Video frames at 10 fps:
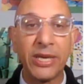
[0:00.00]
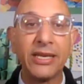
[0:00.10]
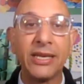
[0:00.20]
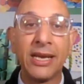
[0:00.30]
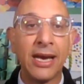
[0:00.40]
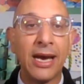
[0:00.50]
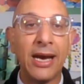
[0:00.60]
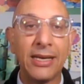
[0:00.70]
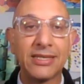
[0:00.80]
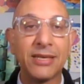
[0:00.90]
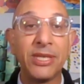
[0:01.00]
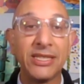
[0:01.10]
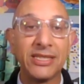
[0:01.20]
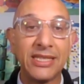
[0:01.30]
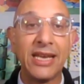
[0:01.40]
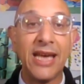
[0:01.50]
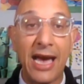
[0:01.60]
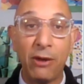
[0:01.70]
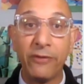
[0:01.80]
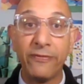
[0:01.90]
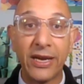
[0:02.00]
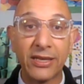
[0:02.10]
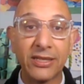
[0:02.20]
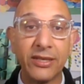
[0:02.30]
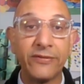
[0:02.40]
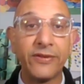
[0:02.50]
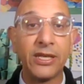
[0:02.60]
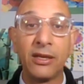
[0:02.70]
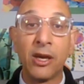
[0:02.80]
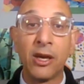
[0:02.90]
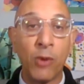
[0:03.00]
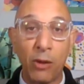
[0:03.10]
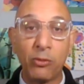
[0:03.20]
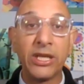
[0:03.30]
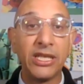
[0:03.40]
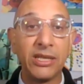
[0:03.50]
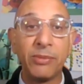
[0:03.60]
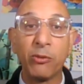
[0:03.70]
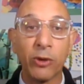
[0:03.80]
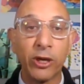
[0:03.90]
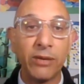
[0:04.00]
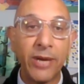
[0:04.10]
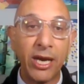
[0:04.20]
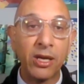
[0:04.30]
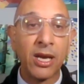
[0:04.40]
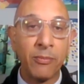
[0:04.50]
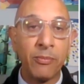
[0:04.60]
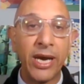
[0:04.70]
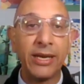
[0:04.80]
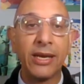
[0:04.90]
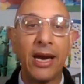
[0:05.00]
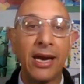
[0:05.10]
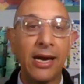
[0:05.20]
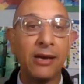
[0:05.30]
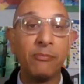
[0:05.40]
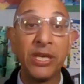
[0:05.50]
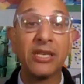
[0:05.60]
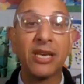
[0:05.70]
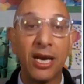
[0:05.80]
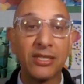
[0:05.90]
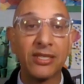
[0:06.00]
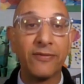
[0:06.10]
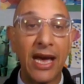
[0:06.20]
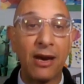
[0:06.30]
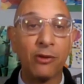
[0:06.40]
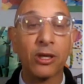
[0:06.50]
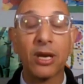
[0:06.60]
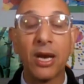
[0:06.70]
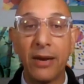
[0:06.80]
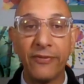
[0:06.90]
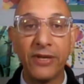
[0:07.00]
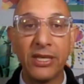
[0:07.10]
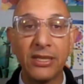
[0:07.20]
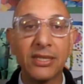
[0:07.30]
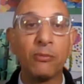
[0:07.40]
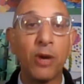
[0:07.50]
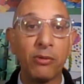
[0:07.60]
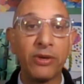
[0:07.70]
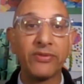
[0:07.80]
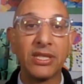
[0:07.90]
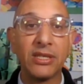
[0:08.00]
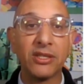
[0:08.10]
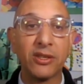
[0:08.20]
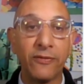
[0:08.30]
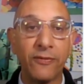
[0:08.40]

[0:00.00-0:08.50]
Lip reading: bit to be seen how effective and what we need to be worried about. But because of our confidence and what we've seen so